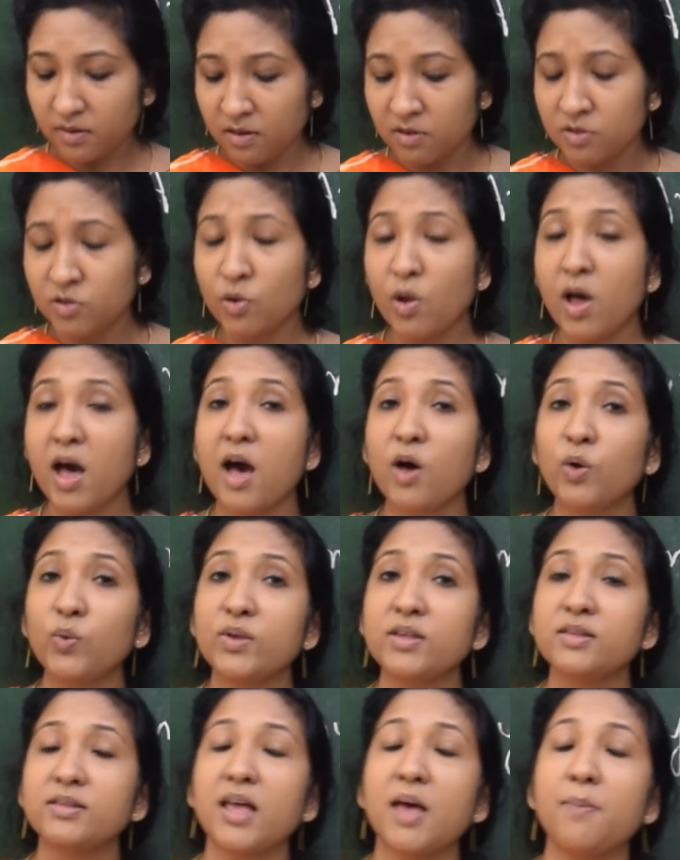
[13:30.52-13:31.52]
So how
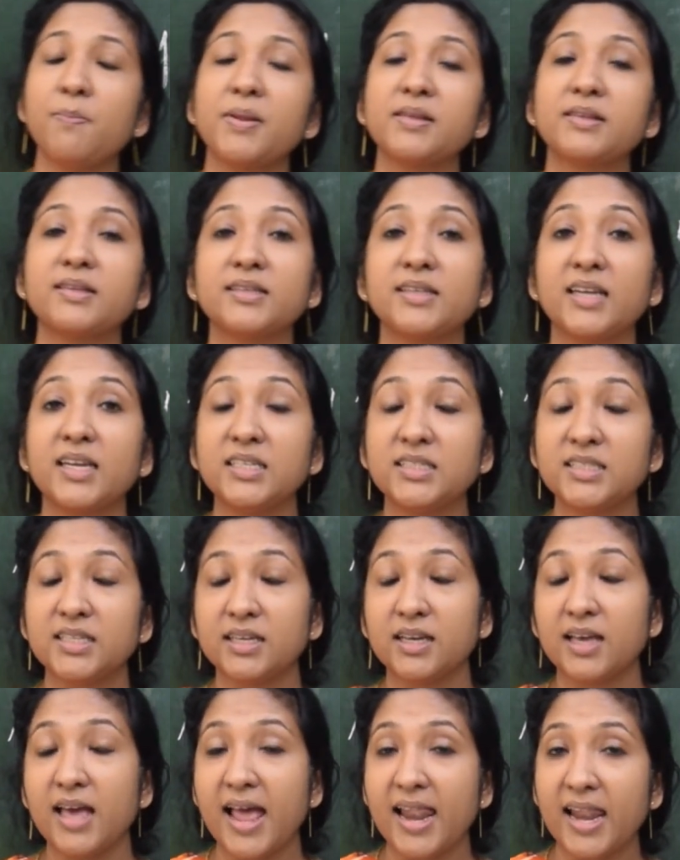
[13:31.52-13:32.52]
is a president
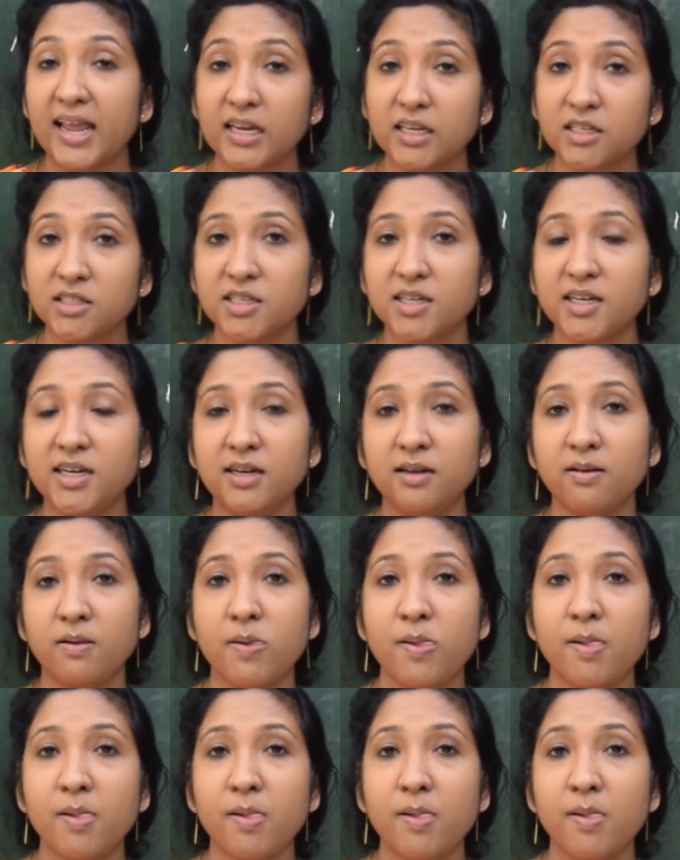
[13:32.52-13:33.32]
elected?